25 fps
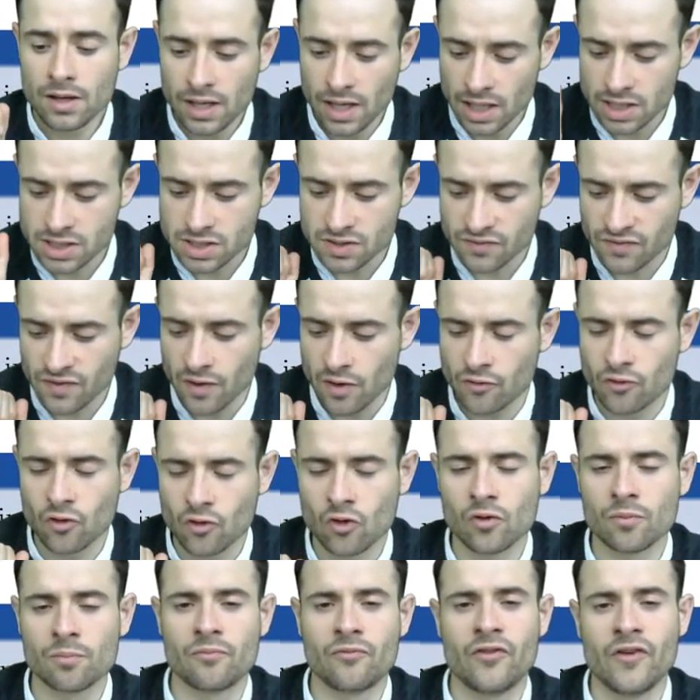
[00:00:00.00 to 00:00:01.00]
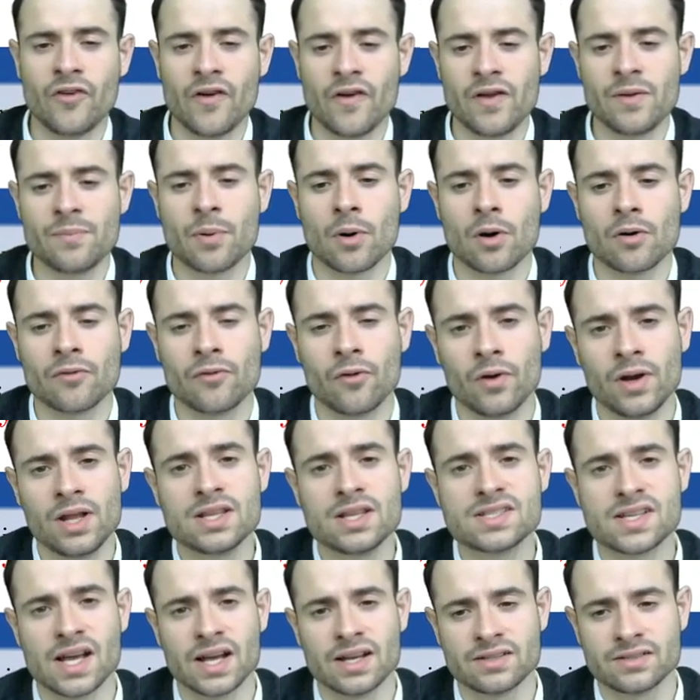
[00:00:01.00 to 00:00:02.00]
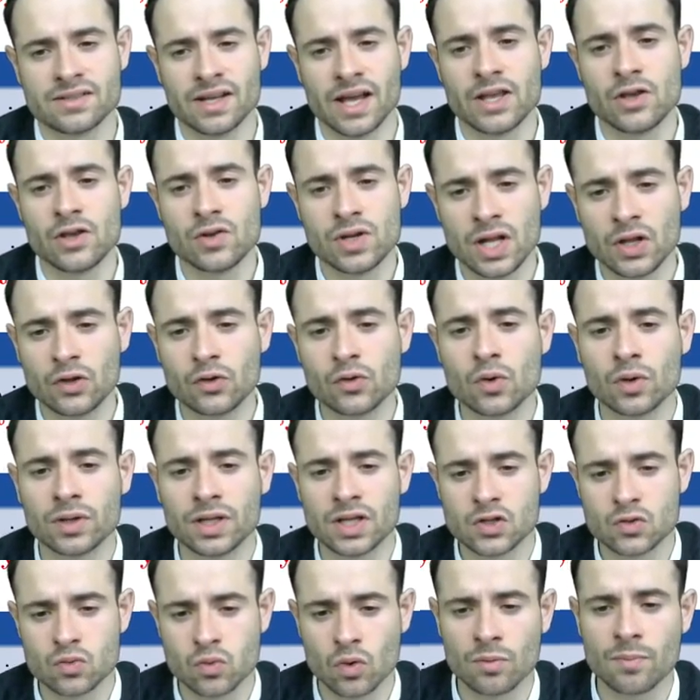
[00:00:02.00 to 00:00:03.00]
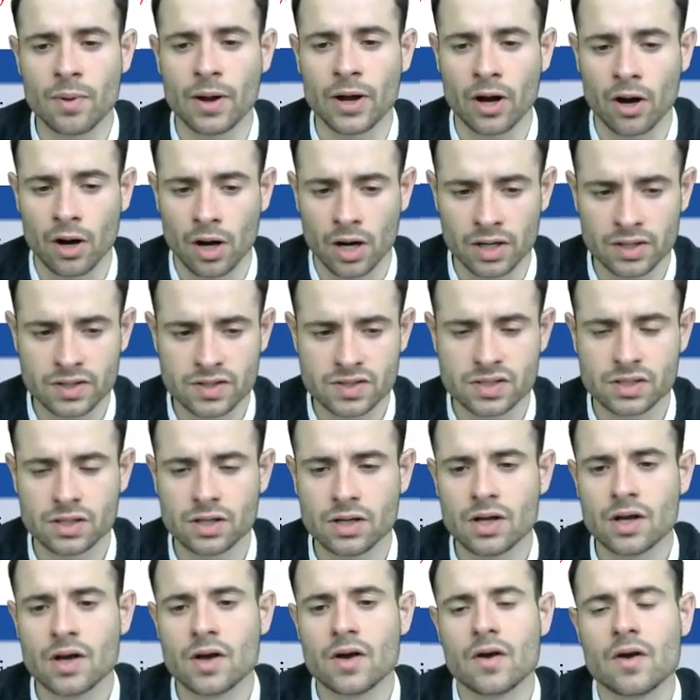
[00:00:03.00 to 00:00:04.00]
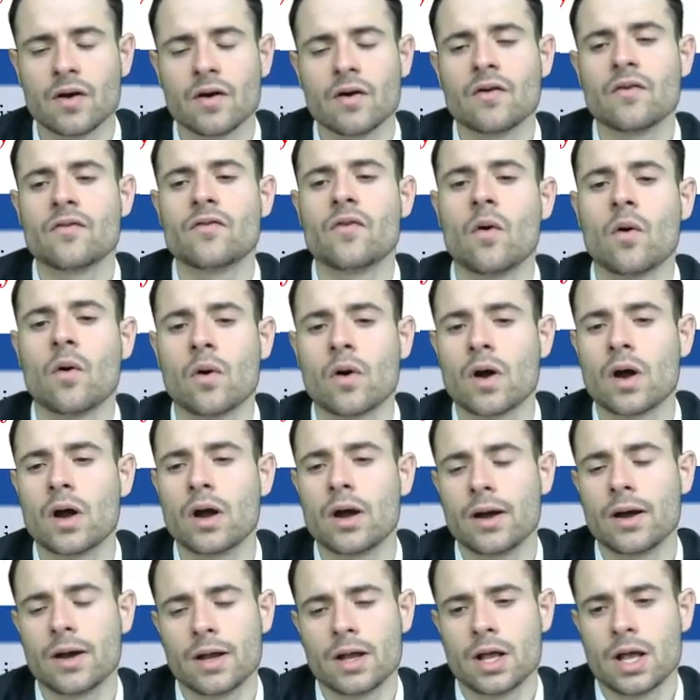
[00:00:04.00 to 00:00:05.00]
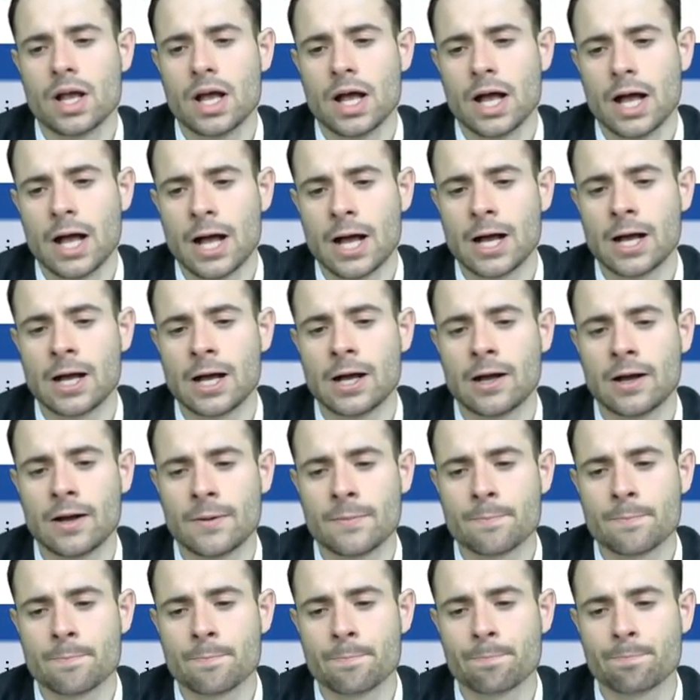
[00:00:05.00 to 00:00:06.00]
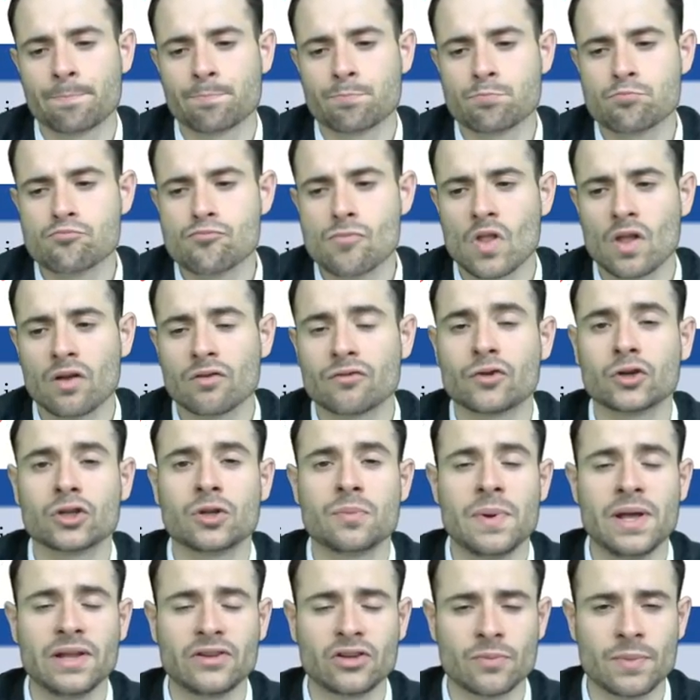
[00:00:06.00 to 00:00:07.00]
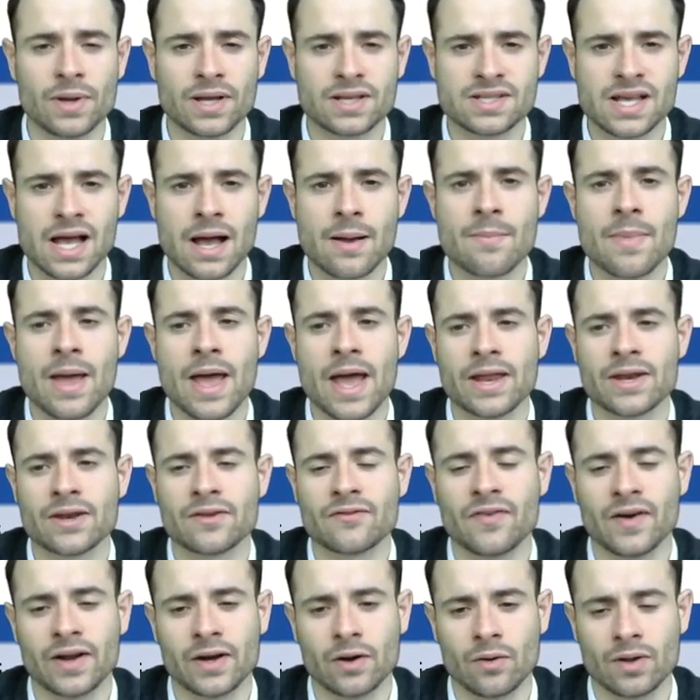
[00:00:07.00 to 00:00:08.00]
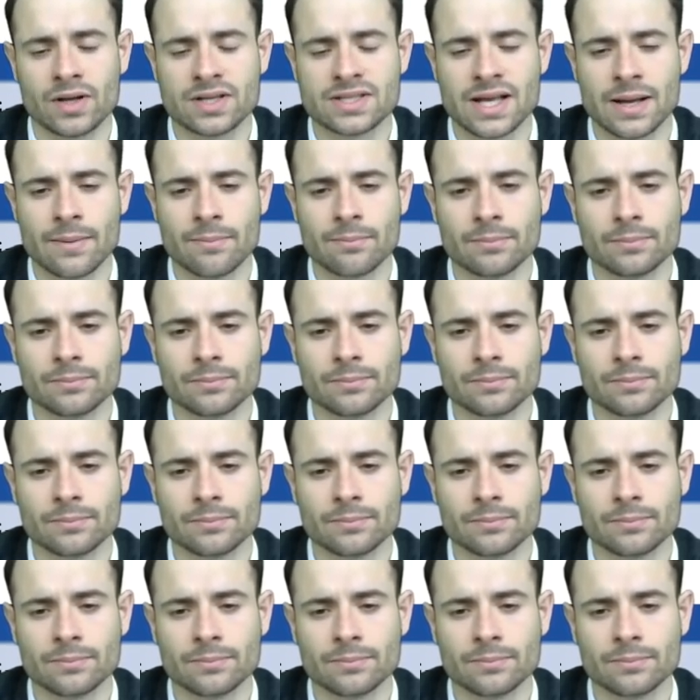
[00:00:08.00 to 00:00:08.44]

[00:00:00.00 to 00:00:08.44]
It's a very, very powerful insight, and you need to know this rule by heart for the midterm exam and the final exam.